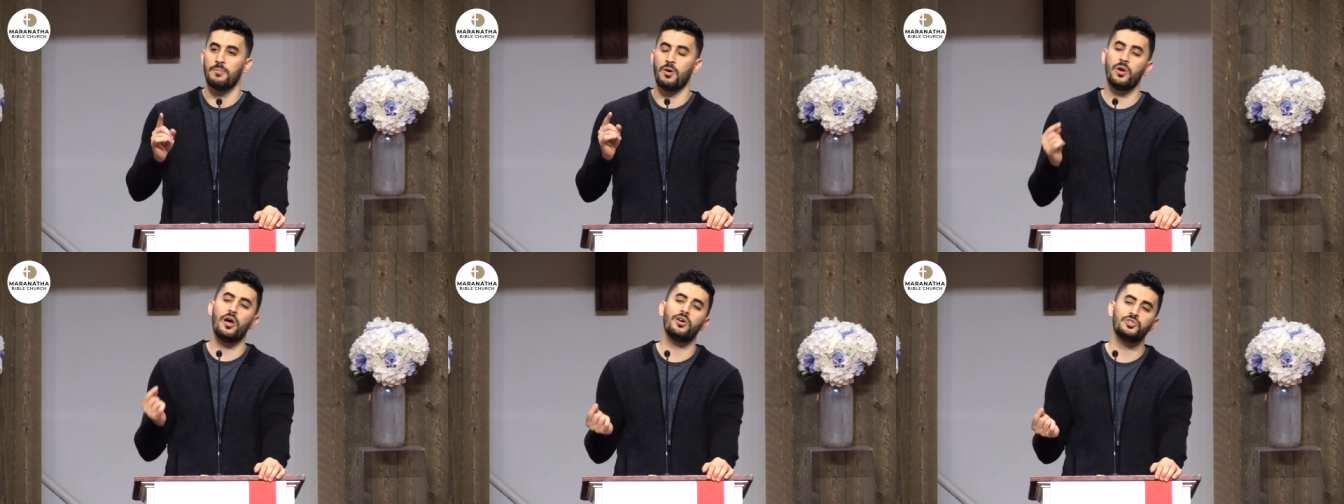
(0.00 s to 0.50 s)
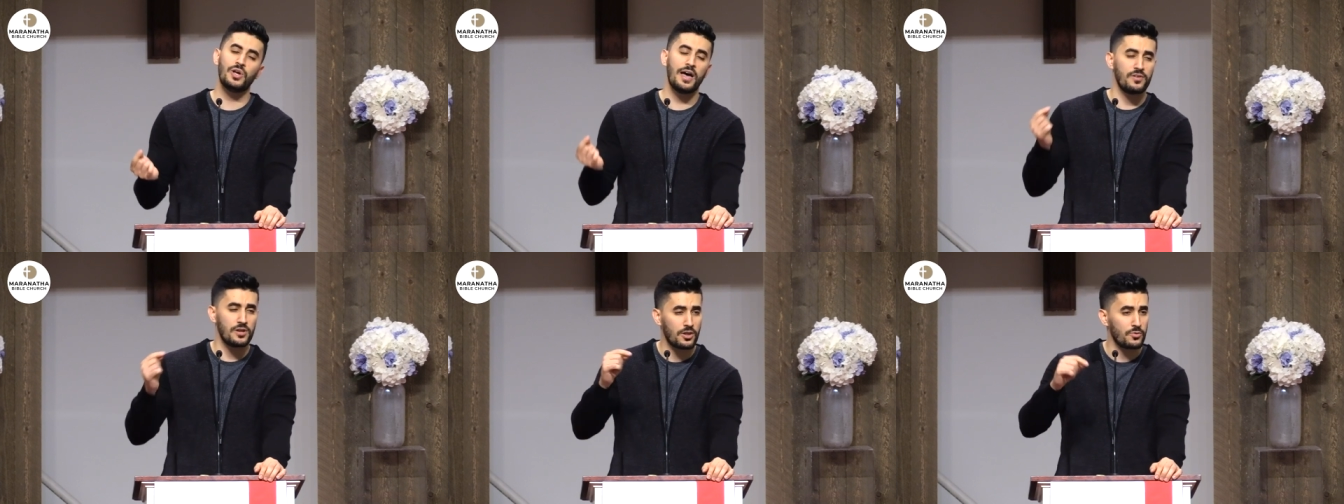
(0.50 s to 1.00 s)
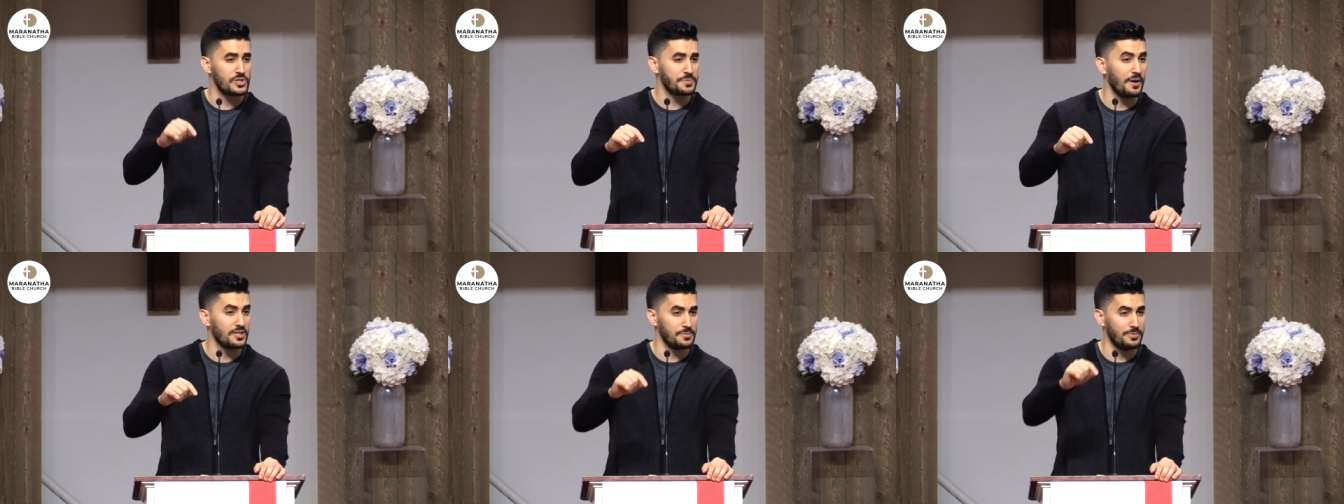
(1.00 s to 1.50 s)
But we also have another
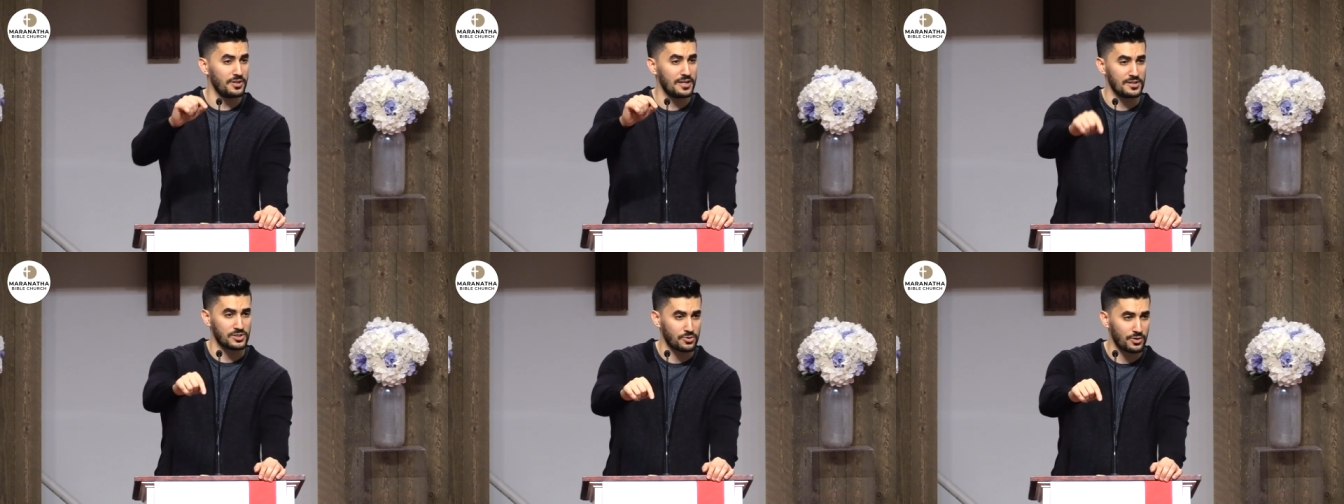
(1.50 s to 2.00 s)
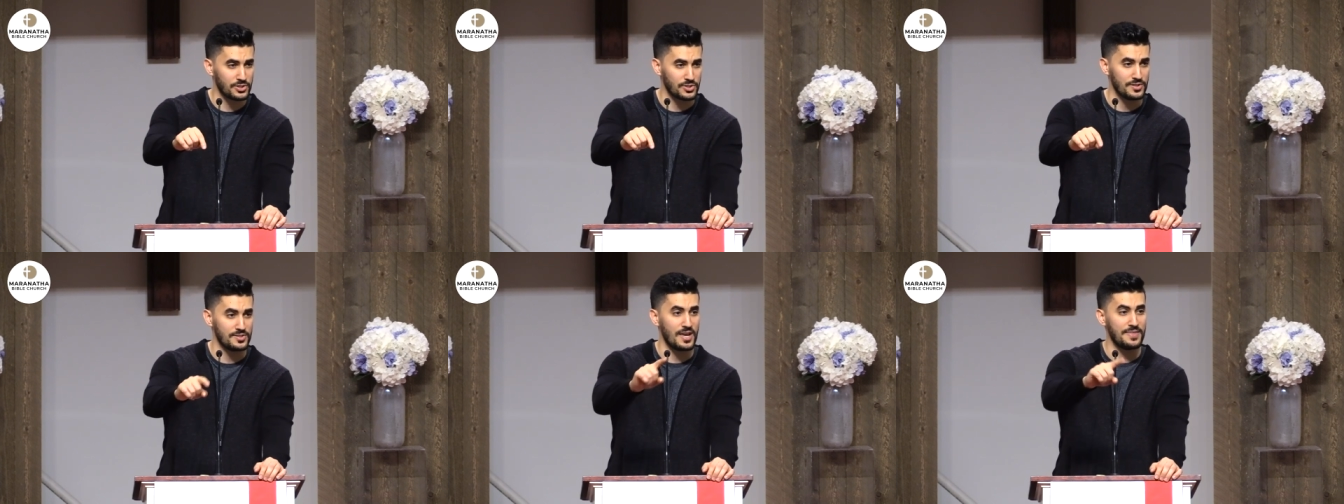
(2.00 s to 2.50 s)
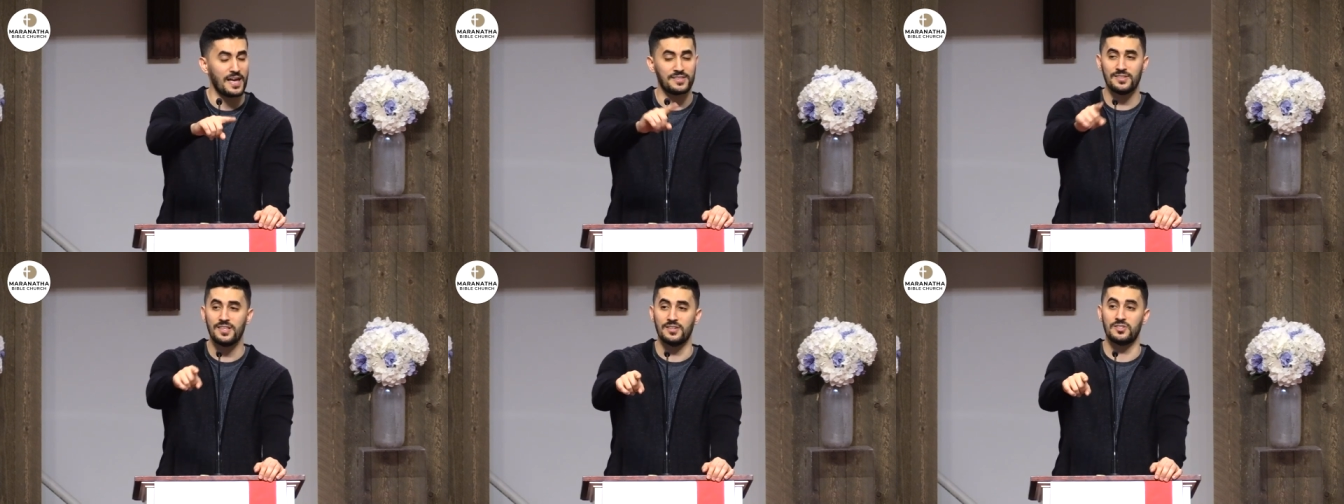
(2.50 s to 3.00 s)
responsibility as Christians, and
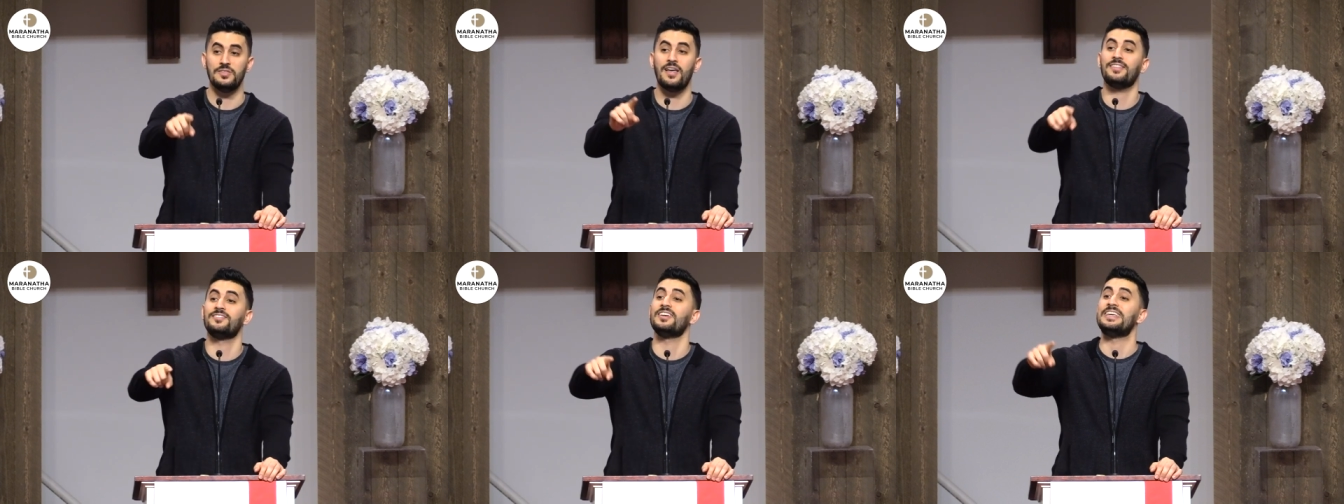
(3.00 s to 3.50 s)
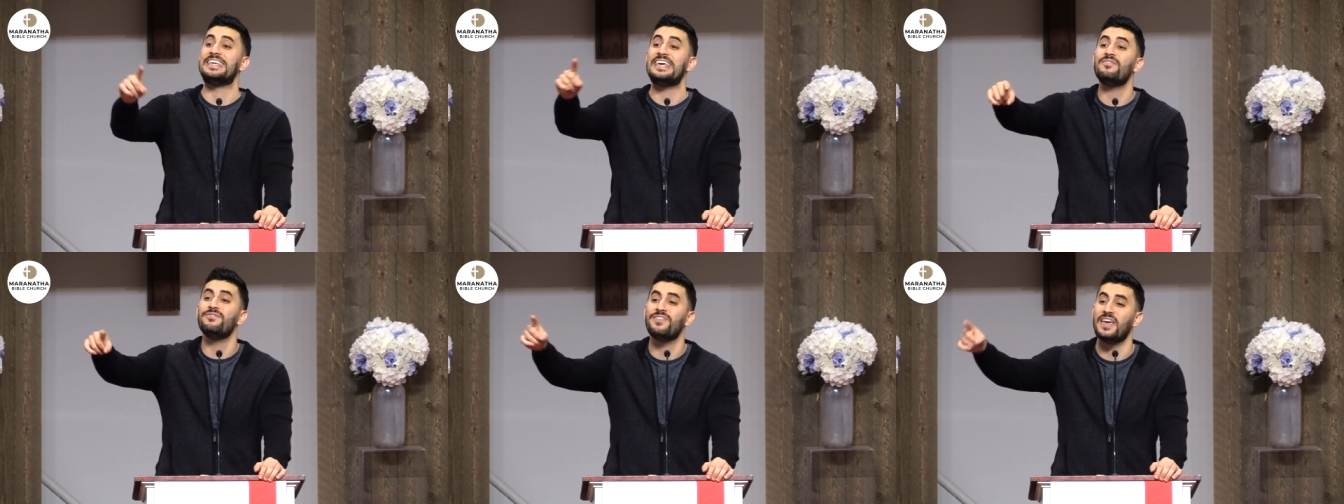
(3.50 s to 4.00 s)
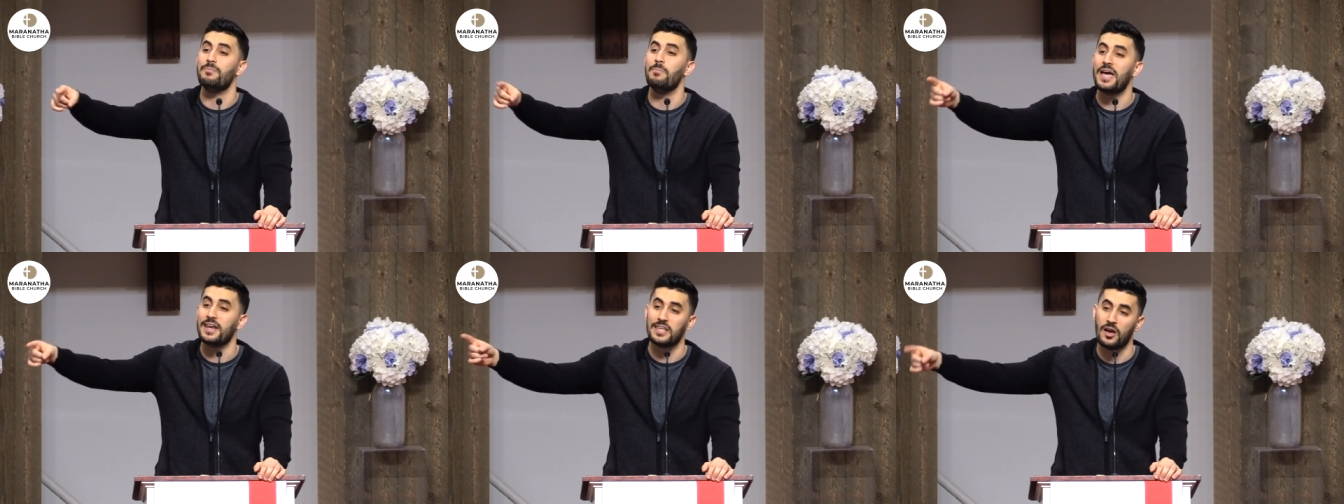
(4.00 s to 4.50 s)
that's this not to give
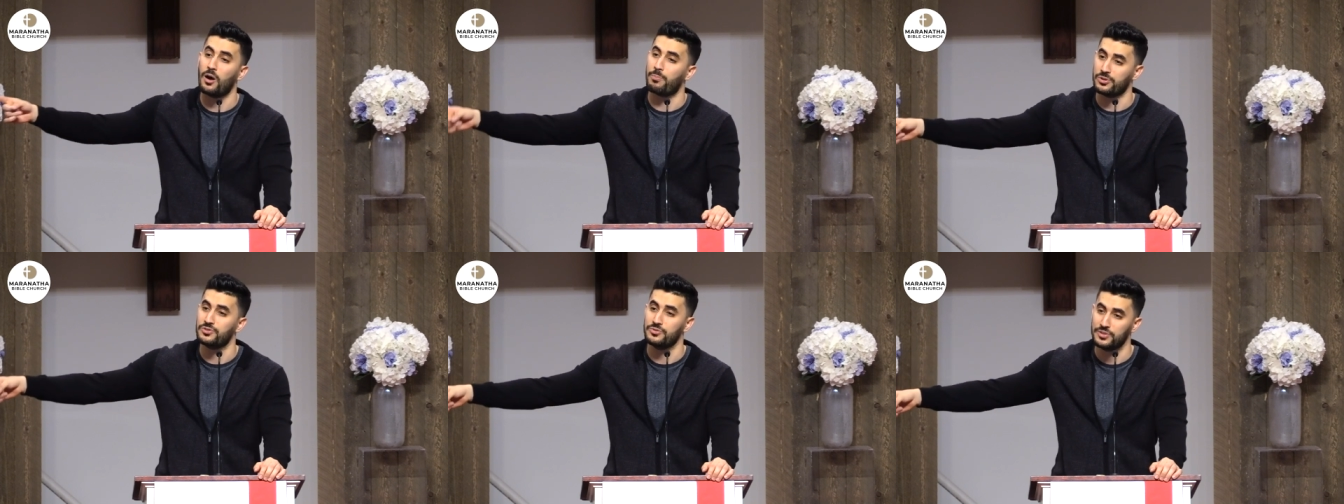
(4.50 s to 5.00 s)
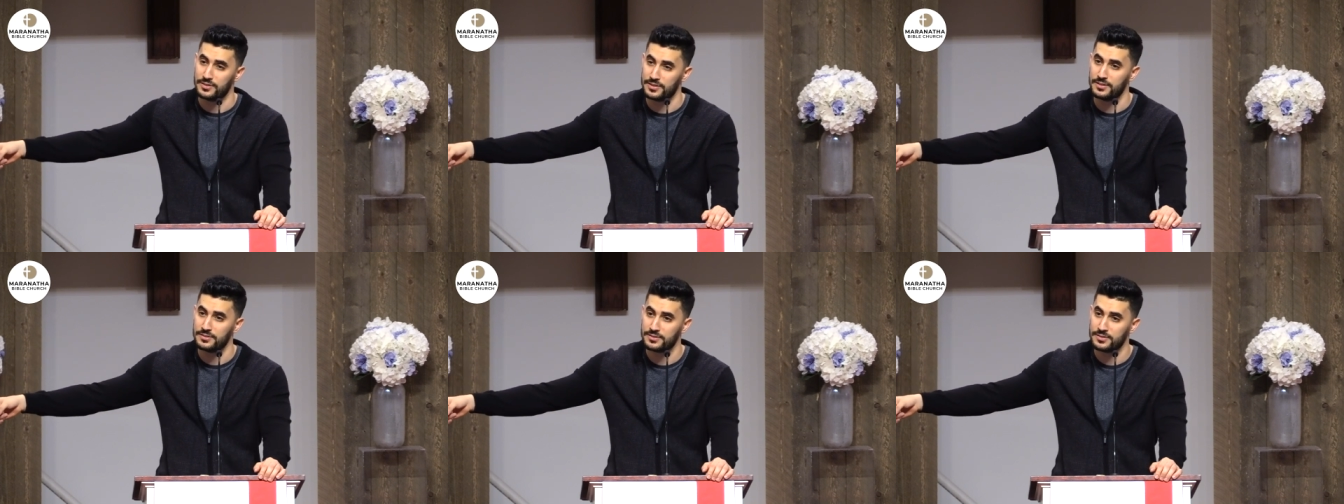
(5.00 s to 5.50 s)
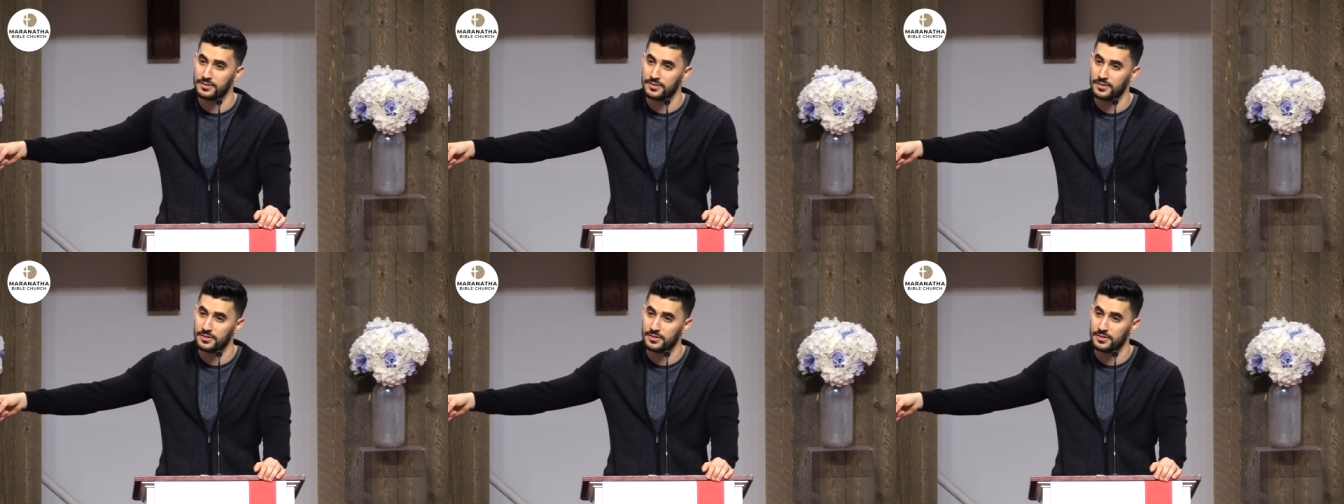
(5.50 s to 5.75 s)
him any opportunities.